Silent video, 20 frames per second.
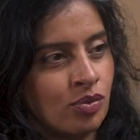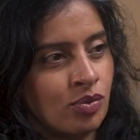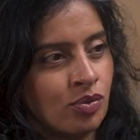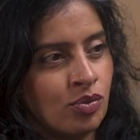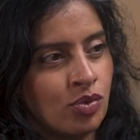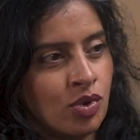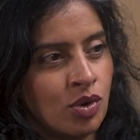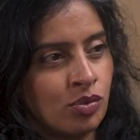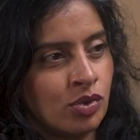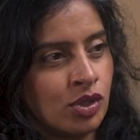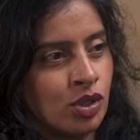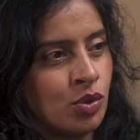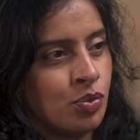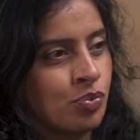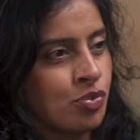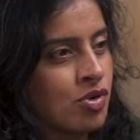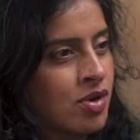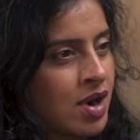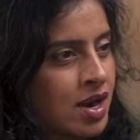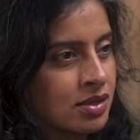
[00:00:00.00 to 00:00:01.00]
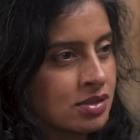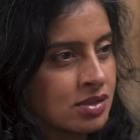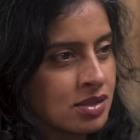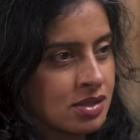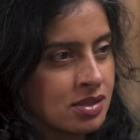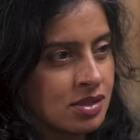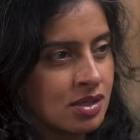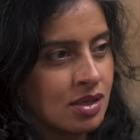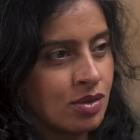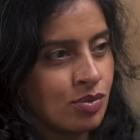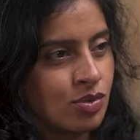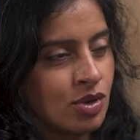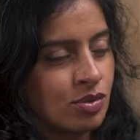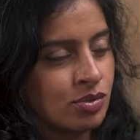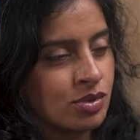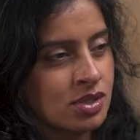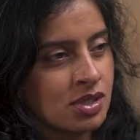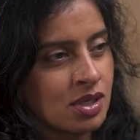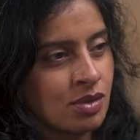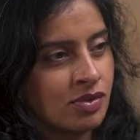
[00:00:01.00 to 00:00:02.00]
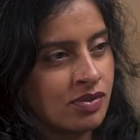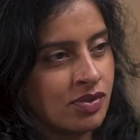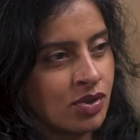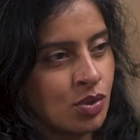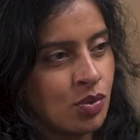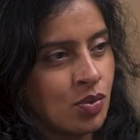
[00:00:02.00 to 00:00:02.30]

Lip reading: What were you practicing? What were some of your